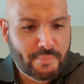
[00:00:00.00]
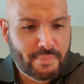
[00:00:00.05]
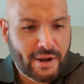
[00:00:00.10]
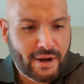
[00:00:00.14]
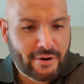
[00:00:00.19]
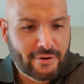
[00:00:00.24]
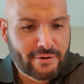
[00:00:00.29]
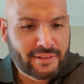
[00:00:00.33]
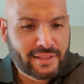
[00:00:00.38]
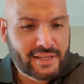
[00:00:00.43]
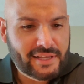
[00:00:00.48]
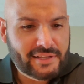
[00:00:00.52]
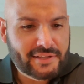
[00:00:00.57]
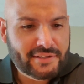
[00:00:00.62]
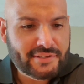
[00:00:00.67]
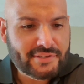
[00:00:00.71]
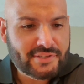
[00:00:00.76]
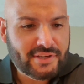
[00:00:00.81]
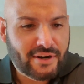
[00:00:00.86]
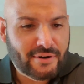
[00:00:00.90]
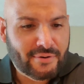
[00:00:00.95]

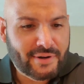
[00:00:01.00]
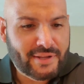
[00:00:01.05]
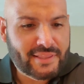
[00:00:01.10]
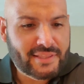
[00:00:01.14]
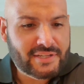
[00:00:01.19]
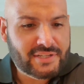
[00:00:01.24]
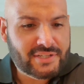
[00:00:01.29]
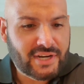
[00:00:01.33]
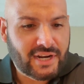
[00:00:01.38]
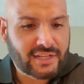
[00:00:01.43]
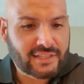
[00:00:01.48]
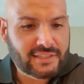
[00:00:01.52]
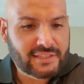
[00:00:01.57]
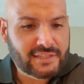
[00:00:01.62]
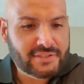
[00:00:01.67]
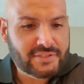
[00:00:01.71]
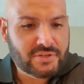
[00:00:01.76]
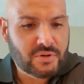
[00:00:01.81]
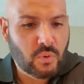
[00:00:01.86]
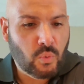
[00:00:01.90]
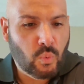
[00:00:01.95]
Parallels are in the
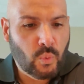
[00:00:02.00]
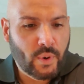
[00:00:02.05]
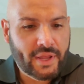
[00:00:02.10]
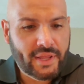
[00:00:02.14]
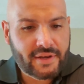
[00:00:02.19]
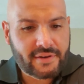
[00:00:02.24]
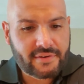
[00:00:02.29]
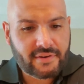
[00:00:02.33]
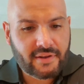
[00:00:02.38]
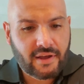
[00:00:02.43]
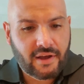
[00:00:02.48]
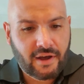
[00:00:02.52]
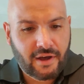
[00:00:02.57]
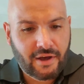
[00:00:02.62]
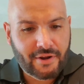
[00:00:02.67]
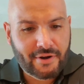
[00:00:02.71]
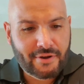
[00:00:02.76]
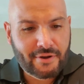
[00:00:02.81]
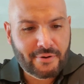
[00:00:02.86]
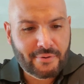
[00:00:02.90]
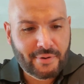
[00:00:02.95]
checklist. Witt
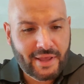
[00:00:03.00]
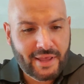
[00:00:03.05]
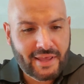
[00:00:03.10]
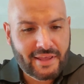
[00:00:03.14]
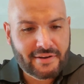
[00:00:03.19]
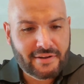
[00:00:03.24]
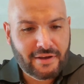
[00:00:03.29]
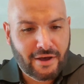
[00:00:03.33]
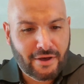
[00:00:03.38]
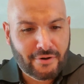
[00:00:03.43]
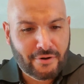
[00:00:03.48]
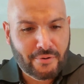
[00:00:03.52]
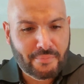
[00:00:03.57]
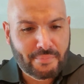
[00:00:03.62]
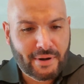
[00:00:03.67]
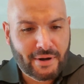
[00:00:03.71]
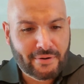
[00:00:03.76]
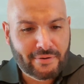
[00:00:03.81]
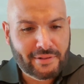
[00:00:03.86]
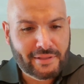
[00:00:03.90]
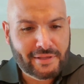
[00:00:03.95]
Auto and Auto
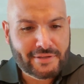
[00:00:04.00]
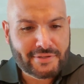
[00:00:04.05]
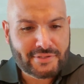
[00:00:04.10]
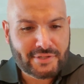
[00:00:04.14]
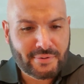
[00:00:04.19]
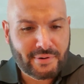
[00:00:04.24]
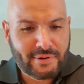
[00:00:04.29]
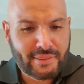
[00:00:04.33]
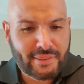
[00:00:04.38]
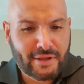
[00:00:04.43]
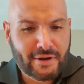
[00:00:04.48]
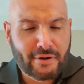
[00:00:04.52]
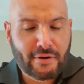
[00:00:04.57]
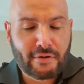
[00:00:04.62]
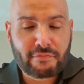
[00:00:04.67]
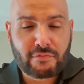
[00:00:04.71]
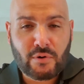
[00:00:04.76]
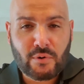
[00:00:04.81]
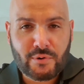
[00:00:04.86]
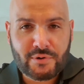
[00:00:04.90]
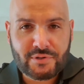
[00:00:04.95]
Parallels are in there.
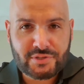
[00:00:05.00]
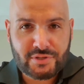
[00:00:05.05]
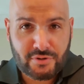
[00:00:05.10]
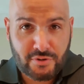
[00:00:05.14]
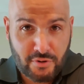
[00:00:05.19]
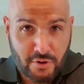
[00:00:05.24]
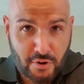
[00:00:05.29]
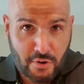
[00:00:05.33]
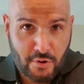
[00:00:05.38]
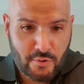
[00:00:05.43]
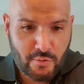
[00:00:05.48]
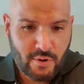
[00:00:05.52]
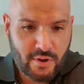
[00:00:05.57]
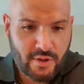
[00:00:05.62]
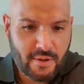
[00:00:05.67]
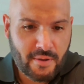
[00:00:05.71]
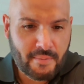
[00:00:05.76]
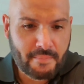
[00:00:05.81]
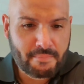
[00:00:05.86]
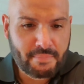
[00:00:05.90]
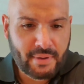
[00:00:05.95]
Of course, no
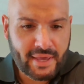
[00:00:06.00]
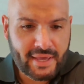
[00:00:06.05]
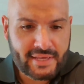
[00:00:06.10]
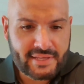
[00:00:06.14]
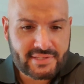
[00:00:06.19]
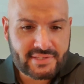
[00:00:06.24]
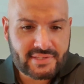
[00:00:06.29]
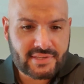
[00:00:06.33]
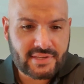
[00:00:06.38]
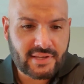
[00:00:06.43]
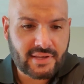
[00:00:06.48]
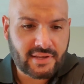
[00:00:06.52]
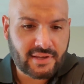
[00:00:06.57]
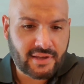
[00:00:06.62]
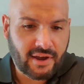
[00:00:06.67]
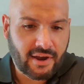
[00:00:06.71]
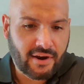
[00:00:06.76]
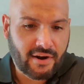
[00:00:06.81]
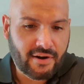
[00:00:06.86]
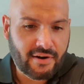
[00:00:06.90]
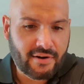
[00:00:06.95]
base
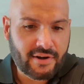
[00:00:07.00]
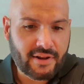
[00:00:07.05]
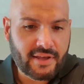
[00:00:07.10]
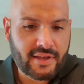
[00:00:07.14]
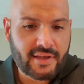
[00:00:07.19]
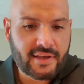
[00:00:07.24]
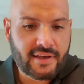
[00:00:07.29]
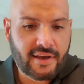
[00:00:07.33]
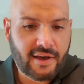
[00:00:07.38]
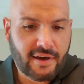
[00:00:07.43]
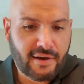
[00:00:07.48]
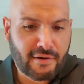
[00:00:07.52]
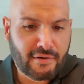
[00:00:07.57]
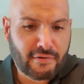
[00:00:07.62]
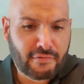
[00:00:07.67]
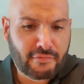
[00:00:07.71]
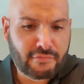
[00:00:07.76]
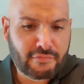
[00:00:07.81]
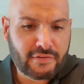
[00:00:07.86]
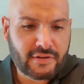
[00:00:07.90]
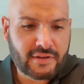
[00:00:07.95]
card
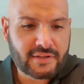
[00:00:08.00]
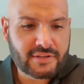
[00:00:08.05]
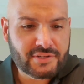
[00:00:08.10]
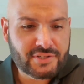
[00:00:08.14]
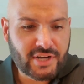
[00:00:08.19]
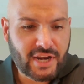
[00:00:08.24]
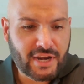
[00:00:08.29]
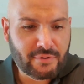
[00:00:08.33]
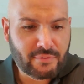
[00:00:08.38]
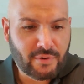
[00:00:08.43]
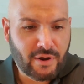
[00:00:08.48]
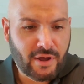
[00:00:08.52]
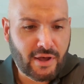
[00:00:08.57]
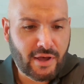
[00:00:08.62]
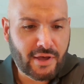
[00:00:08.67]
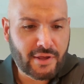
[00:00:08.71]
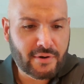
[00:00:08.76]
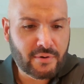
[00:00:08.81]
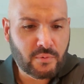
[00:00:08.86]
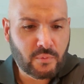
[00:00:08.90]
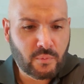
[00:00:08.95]
of
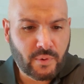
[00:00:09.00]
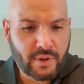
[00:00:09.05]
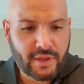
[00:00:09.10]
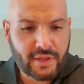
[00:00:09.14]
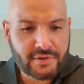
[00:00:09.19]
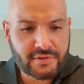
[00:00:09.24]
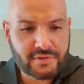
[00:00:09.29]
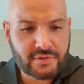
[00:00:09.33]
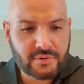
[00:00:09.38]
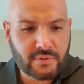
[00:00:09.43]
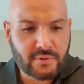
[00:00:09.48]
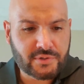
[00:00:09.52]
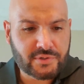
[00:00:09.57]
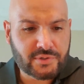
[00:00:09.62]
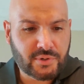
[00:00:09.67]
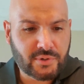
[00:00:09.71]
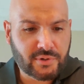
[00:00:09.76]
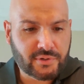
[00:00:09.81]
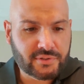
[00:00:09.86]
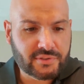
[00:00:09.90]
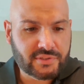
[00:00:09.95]
J-Rod, Witt, or
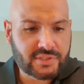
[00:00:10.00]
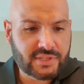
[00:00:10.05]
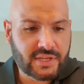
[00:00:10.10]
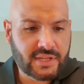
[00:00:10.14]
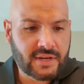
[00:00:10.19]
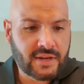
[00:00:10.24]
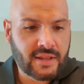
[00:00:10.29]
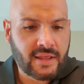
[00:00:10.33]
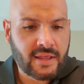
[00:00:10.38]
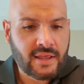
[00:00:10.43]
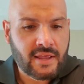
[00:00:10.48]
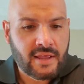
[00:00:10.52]
Torkelson.